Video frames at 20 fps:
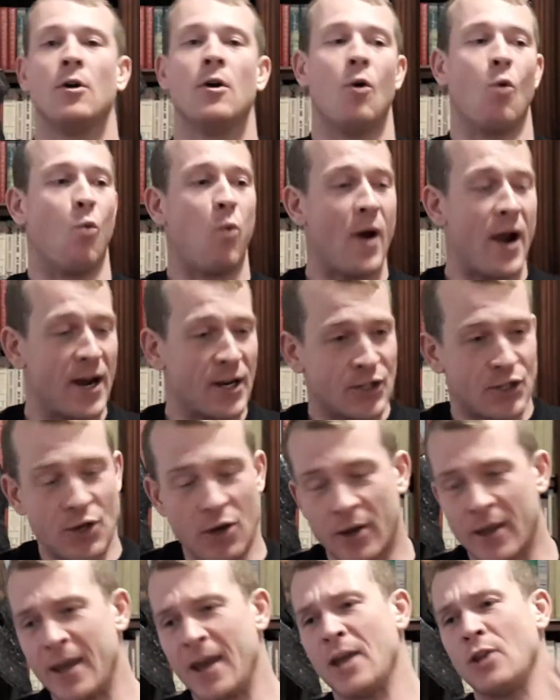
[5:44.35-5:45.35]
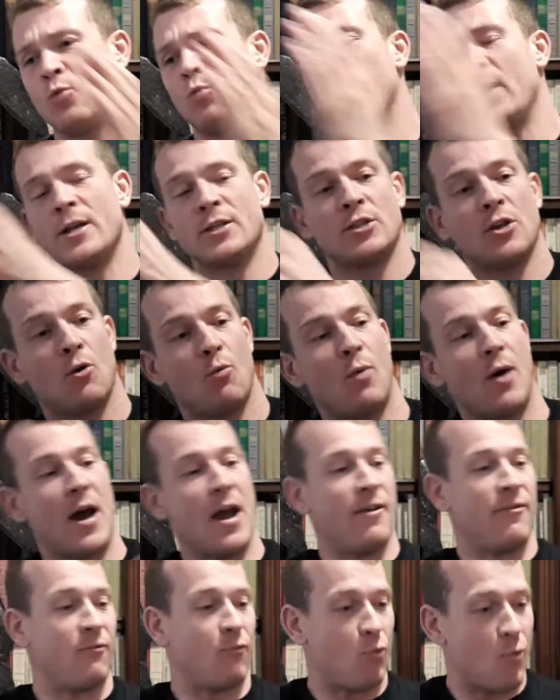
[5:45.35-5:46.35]
Where's your kid? Where's your
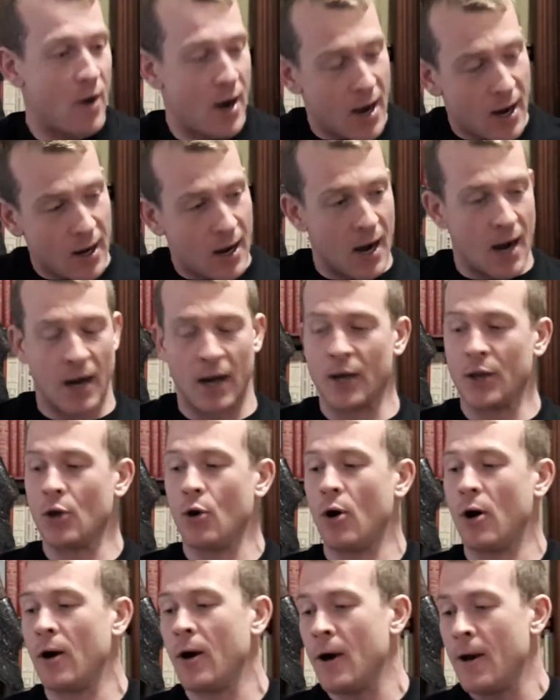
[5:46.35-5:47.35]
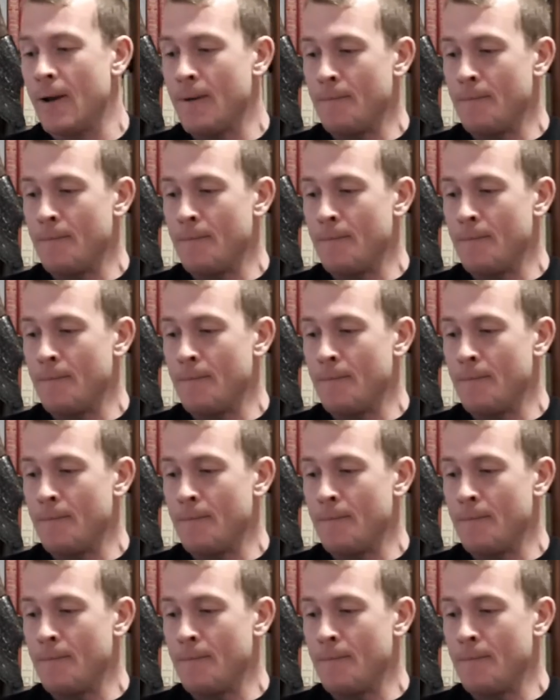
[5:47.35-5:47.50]
wife? Where are your